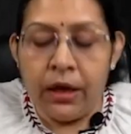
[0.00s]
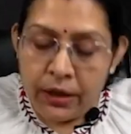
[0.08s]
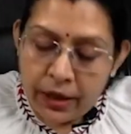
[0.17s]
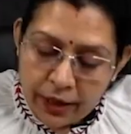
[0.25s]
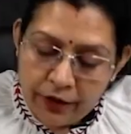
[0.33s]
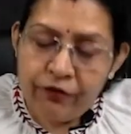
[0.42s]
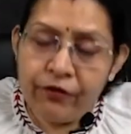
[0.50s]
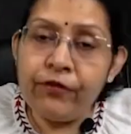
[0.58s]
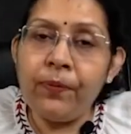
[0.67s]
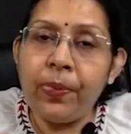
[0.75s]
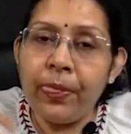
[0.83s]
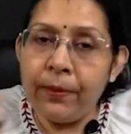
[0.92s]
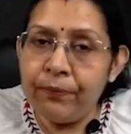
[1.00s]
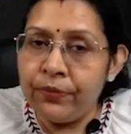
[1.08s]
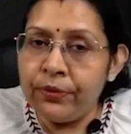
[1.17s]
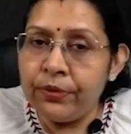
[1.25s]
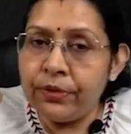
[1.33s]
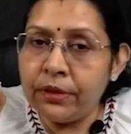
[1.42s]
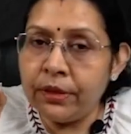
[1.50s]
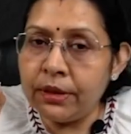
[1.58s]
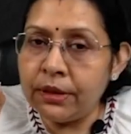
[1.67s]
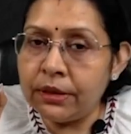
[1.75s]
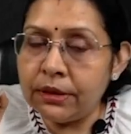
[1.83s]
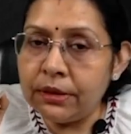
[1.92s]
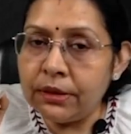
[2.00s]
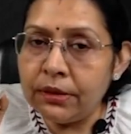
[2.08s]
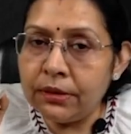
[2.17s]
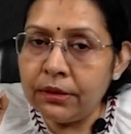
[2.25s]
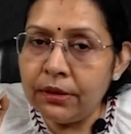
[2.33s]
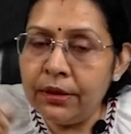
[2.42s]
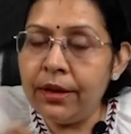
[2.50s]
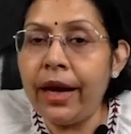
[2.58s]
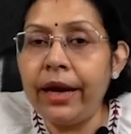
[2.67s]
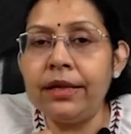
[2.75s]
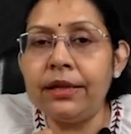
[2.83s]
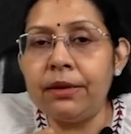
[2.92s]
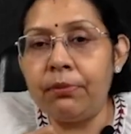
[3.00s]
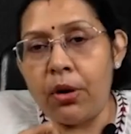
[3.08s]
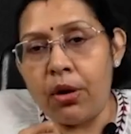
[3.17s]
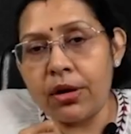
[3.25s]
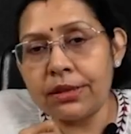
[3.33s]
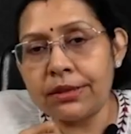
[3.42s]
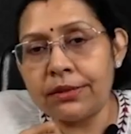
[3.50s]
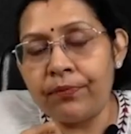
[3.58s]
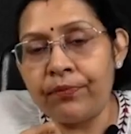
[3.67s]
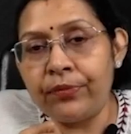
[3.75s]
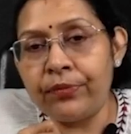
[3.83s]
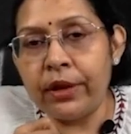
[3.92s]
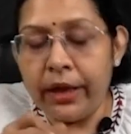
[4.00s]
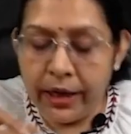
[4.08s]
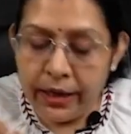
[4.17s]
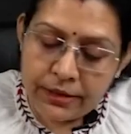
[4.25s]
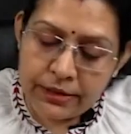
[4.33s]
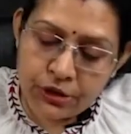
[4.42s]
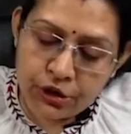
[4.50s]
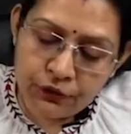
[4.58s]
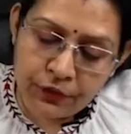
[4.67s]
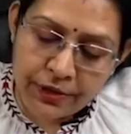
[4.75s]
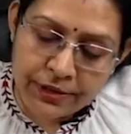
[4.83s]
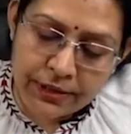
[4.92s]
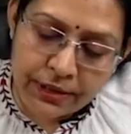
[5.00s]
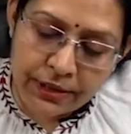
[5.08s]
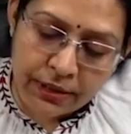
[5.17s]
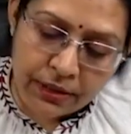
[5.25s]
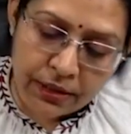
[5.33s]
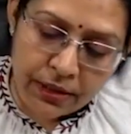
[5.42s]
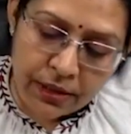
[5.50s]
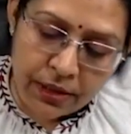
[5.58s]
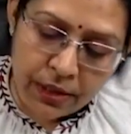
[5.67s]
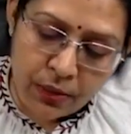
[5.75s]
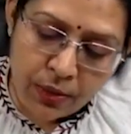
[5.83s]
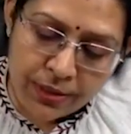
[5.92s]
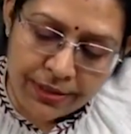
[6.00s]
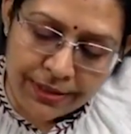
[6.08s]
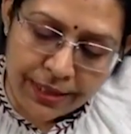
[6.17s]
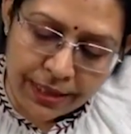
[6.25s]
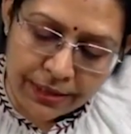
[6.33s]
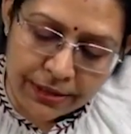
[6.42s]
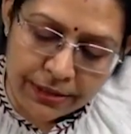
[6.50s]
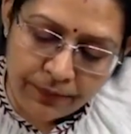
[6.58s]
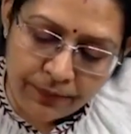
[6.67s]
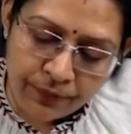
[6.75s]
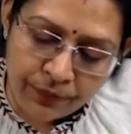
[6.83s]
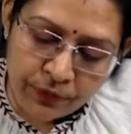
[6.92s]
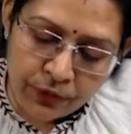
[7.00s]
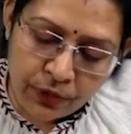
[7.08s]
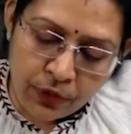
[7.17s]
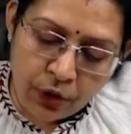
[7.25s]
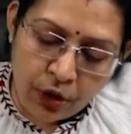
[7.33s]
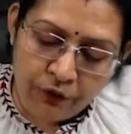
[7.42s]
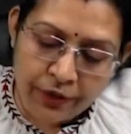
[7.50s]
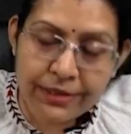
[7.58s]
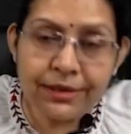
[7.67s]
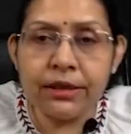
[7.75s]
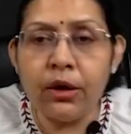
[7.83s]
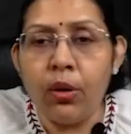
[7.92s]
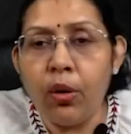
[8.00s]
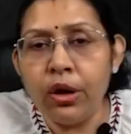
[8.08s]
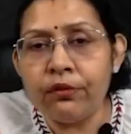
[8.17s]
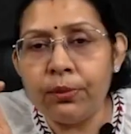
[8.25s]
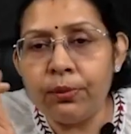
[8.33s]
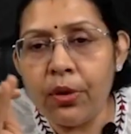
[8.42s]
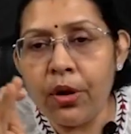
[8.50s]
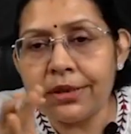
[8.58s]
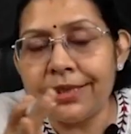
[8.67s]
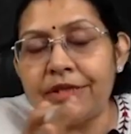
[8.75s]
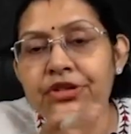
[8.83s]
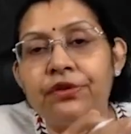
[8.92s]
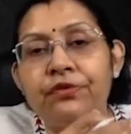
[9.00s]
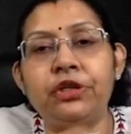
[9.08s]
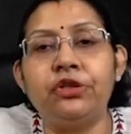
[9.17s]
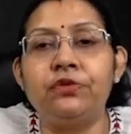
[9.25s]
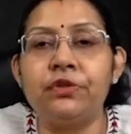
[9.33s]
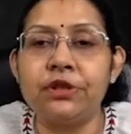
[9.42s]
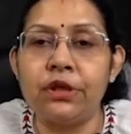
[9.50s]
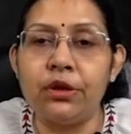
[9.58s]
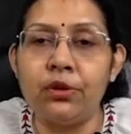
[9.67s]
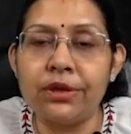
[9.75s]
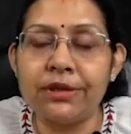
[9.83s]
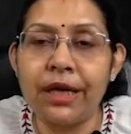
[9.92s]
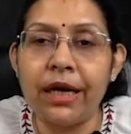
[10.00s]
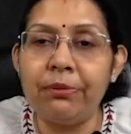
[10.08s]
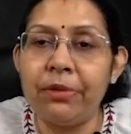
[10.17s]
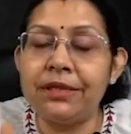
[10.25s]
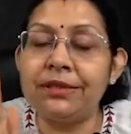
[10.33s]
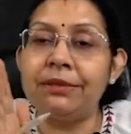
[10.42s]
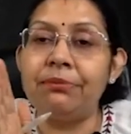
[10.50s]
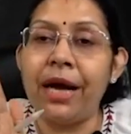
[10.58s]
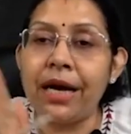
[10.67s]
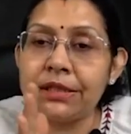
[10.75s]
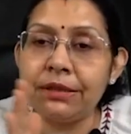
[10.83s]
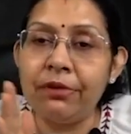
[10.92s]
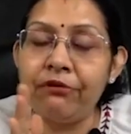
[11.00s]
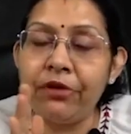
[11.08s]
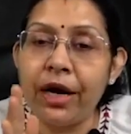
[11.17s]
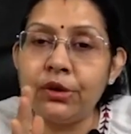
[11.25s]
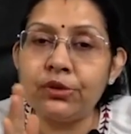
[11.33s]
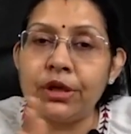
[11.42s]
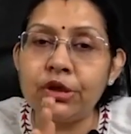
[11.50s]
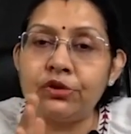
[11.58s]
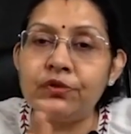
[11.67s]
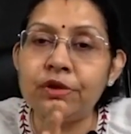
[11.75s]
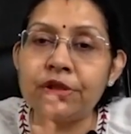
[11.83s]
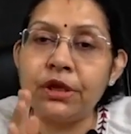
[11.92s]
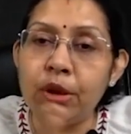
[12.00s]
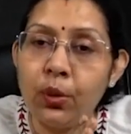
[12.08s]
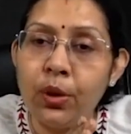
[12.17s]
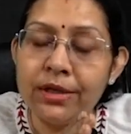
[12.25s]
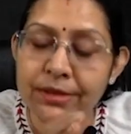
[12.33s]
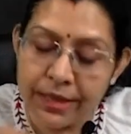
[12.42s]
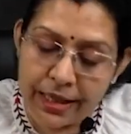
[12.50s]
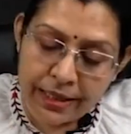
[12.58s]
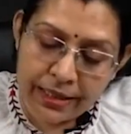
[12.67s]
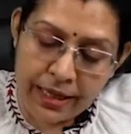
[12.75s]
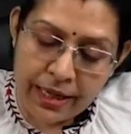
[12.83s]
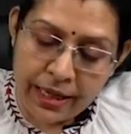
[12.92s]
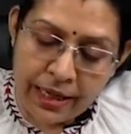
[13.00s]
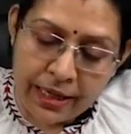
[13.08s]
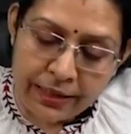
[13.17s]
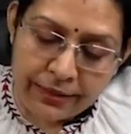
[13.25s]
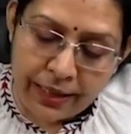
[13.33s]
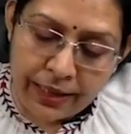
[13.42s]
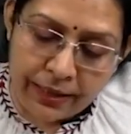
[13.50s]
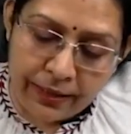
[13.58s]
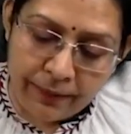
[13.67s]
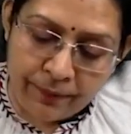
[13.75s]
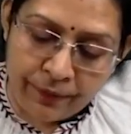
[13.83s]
Now if the line in the box, it is towards the lower side, or we can say the whole of the box is shifted towards the lower side, means the maximum values are towards the lower side, then